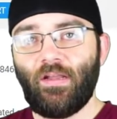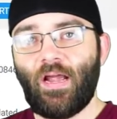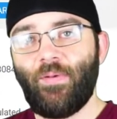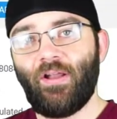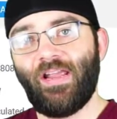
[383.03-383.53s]

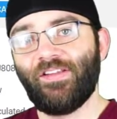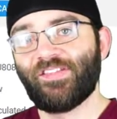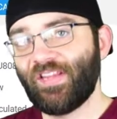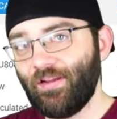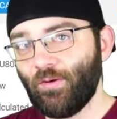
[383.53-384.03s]
I bought a
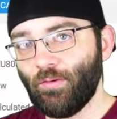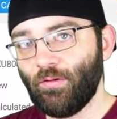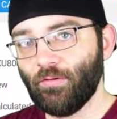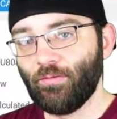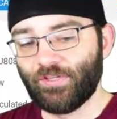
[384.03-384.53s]

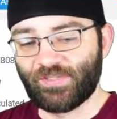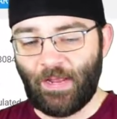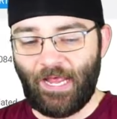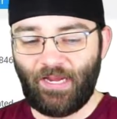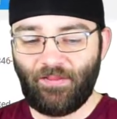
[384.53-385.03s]
single loose
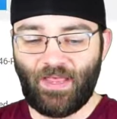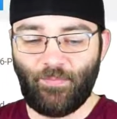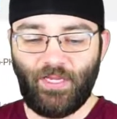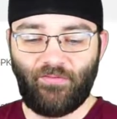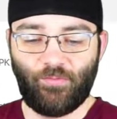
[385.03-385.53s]
pack, that
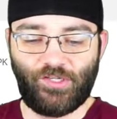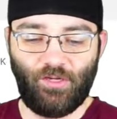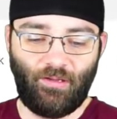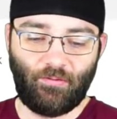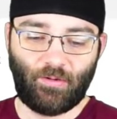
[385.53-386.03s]
being from
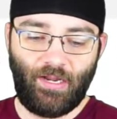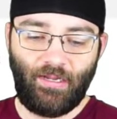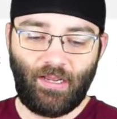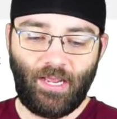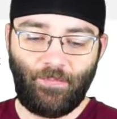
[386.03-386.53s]
Chilling
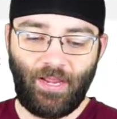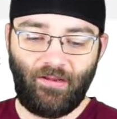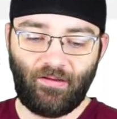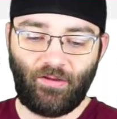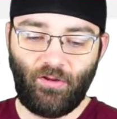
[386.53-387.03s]
Reign. I
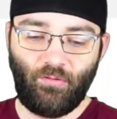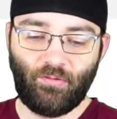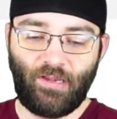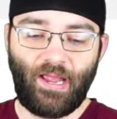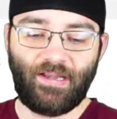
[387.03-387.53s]
paid
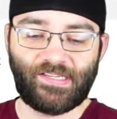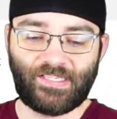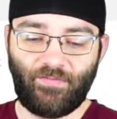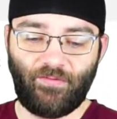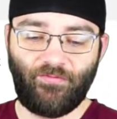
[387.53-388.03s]

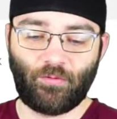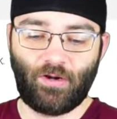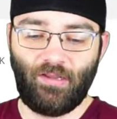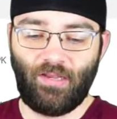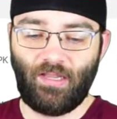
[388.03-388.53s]
$2.97 for
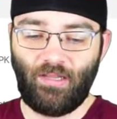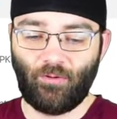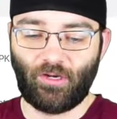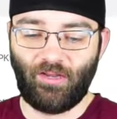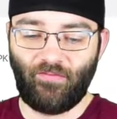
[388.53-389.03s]
it, and the
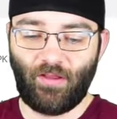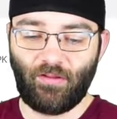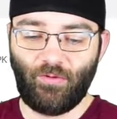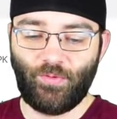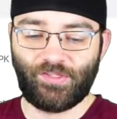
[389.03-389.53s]
market
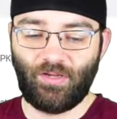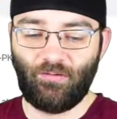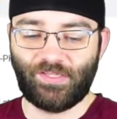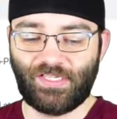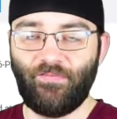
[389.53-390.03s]
value is
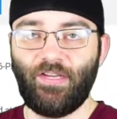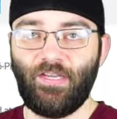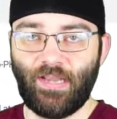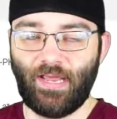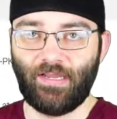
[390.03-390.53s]

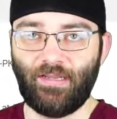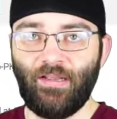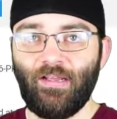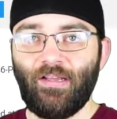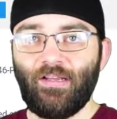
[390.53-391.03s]
$2.79.
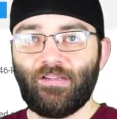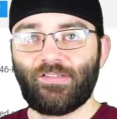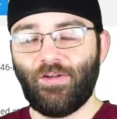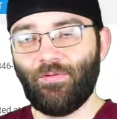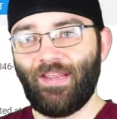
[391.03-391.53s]

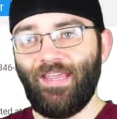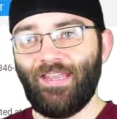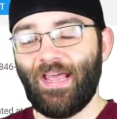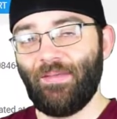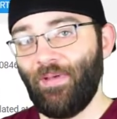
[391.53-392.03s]
So
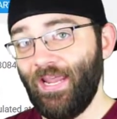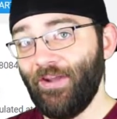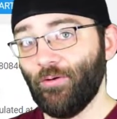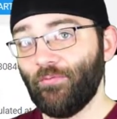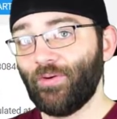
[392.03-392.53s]
again, I
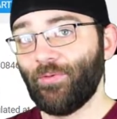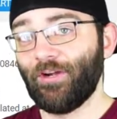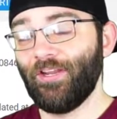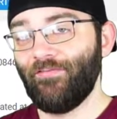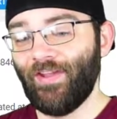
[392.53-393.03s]
paid over
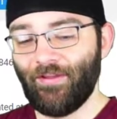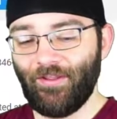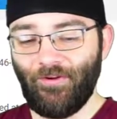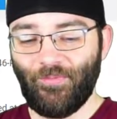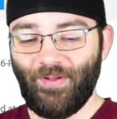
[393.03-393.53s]
market
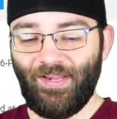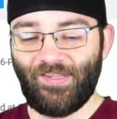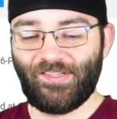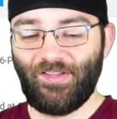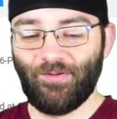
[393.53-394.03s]
value, but
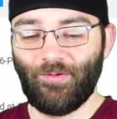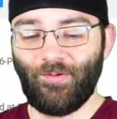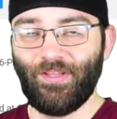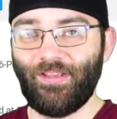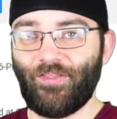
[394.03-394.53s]
it's still
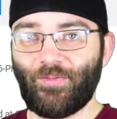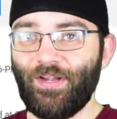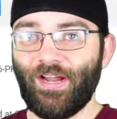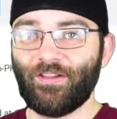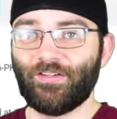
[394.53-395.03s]
only
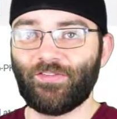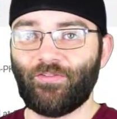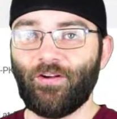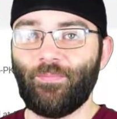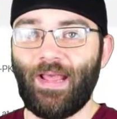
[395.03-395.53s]
$3
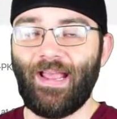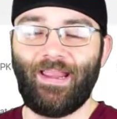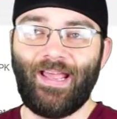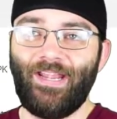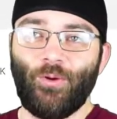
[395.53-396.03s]
for a
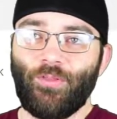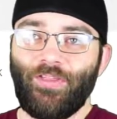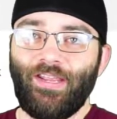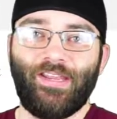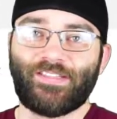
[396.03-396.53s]
pack. I don't
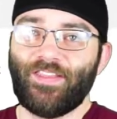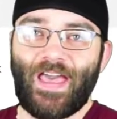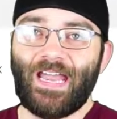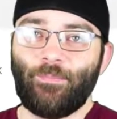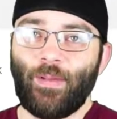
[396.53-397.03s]
think it's
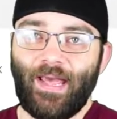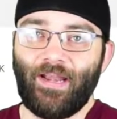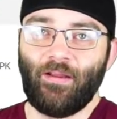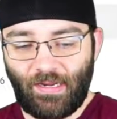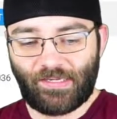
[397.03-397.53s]
that
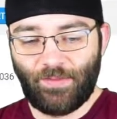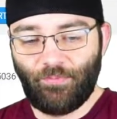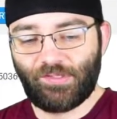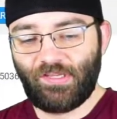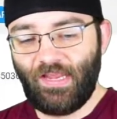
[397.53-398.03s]
bad. Next up
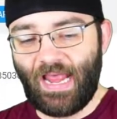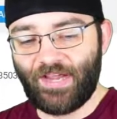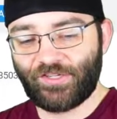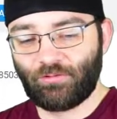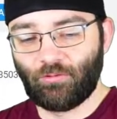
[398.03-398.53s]
was the
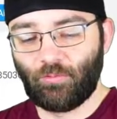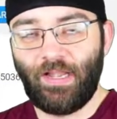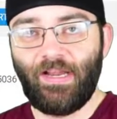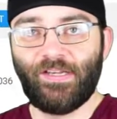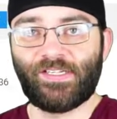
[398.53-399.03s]
Astral
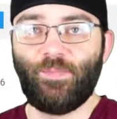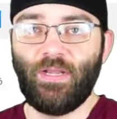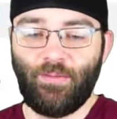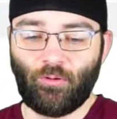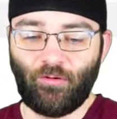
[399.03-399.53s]
Radiance
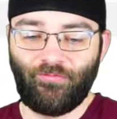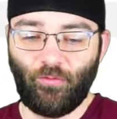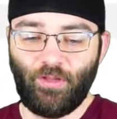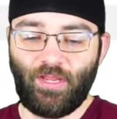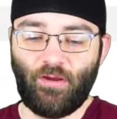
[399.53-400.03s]
Mini
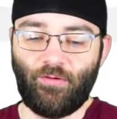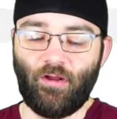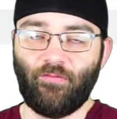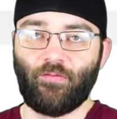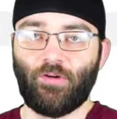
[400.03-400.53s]
Portfolio.
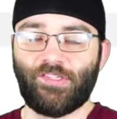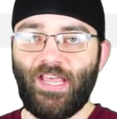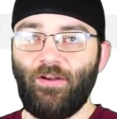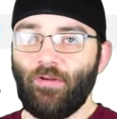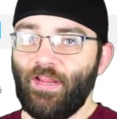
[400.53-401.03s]
Now, of course,
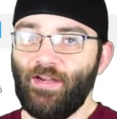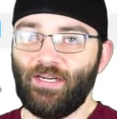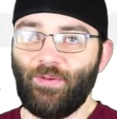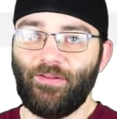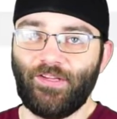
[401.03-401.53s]
I don't care
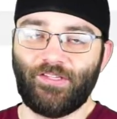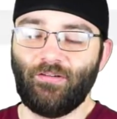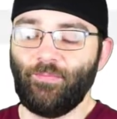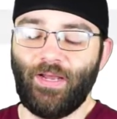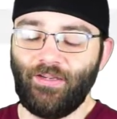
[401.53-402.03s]
about these
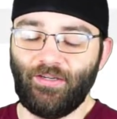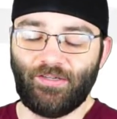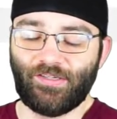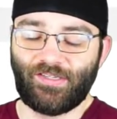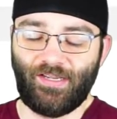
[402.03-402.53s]
little
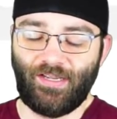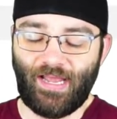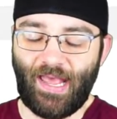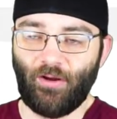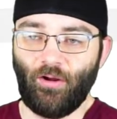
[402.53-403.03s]
binders
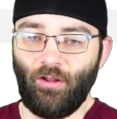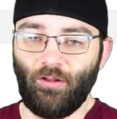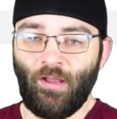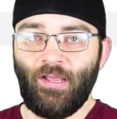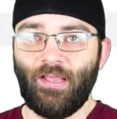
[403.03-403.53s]
at
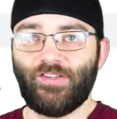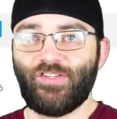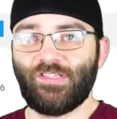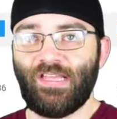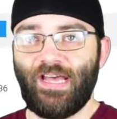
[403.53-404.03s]
all. It's
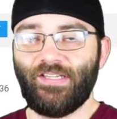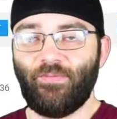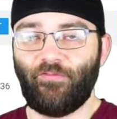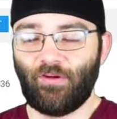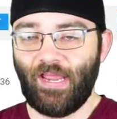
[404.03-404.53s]
just to add
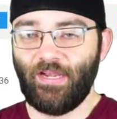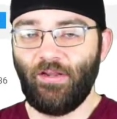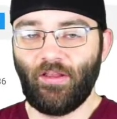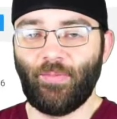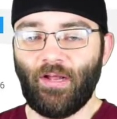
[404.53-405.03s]
some variety
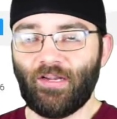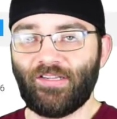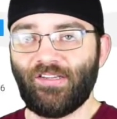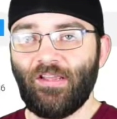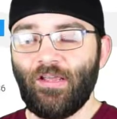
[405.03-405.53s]
to the
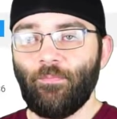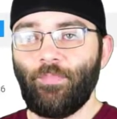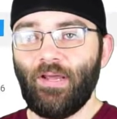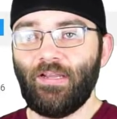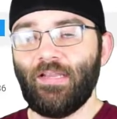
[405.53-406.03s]
box,
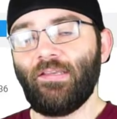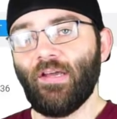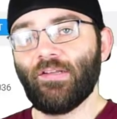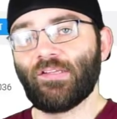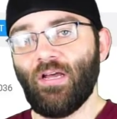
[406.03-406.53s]
but it
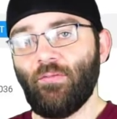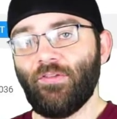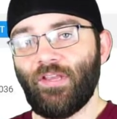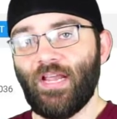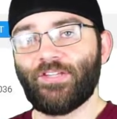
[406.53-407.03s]
does come
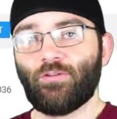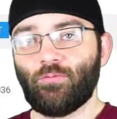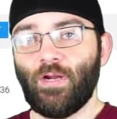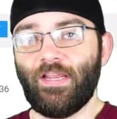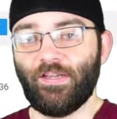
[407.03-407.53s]
with an Astral
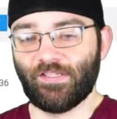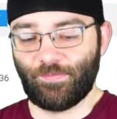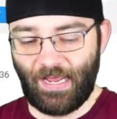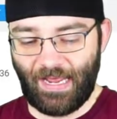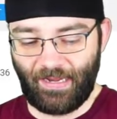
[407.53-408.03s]
Radiance
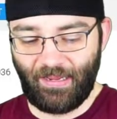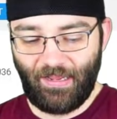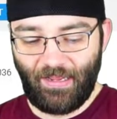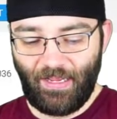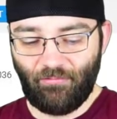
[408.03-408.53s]
pack.
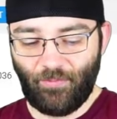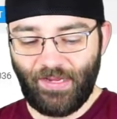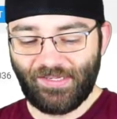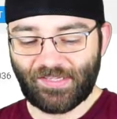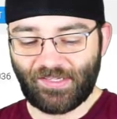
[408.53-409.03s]
And what
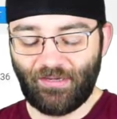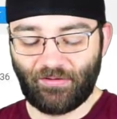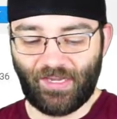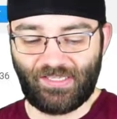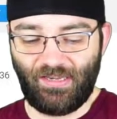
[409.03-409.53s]
makes this
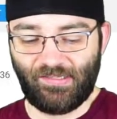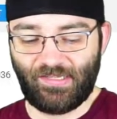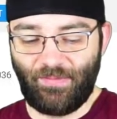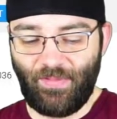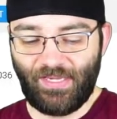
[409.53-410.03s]
interesting is
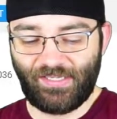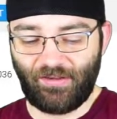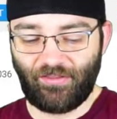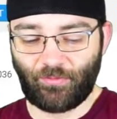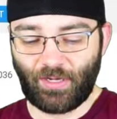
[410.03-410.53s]
that makes it
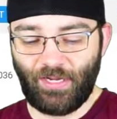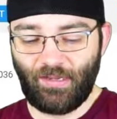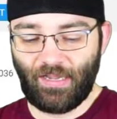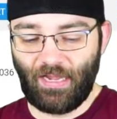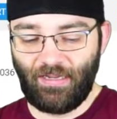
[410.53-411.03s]

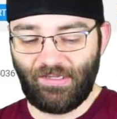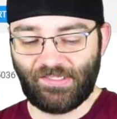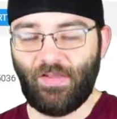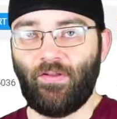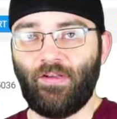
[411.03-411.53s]

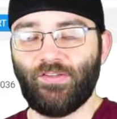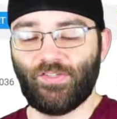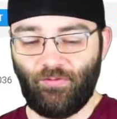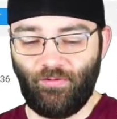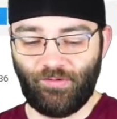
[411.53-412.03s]
$3.97,
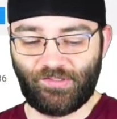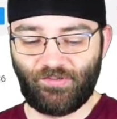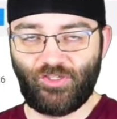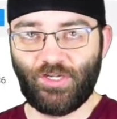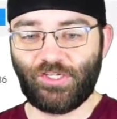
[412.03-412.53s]
so it was
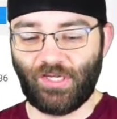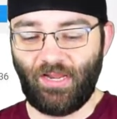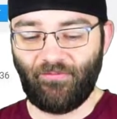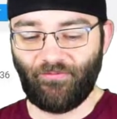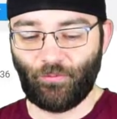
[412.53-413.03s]
just shy
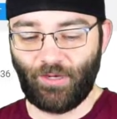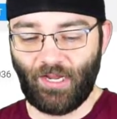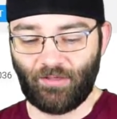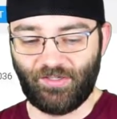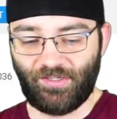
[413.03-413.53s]
of
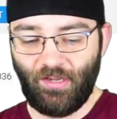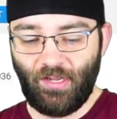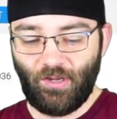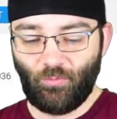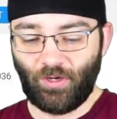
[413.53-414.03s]
$4.
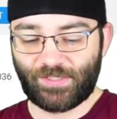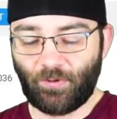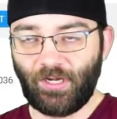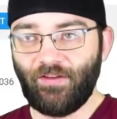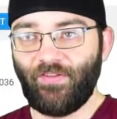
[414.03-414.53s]
Whereas
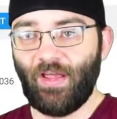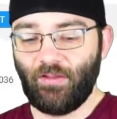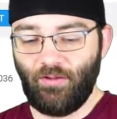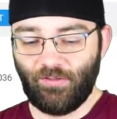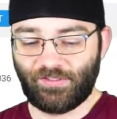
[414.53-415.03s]
market
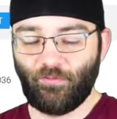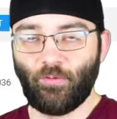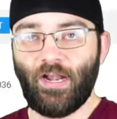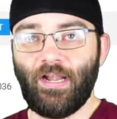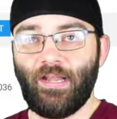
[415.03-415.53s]
value is
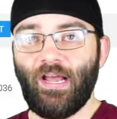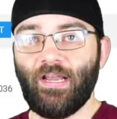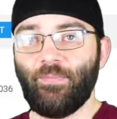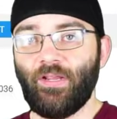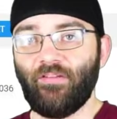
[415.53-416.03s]

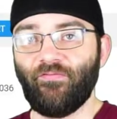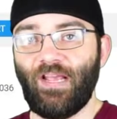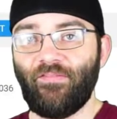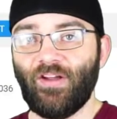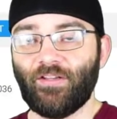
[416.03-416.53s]
$4.99, being
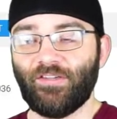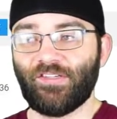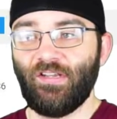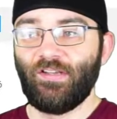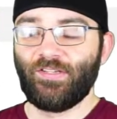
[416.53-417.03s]

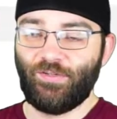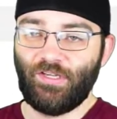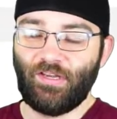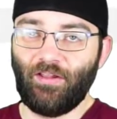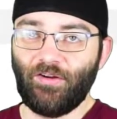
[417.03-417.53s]
$5. So it's
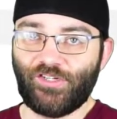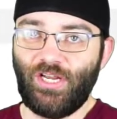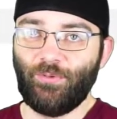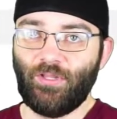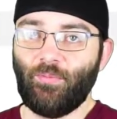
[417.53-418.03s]
$1
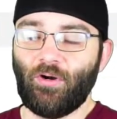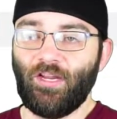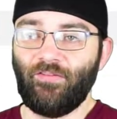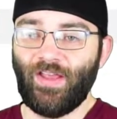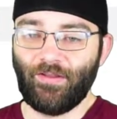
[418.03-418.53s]
cheaper than
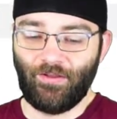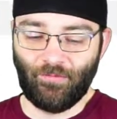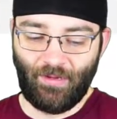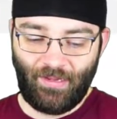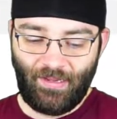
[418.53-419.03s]
market value.
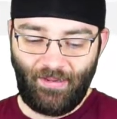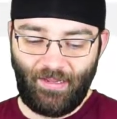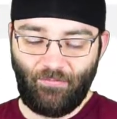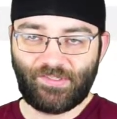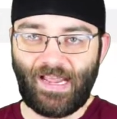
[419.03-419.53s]
And
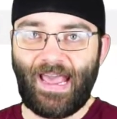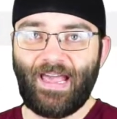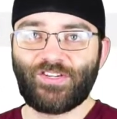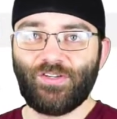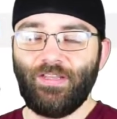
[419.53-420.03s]
it was
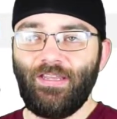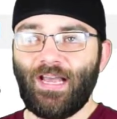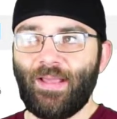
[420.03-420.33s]
actually, I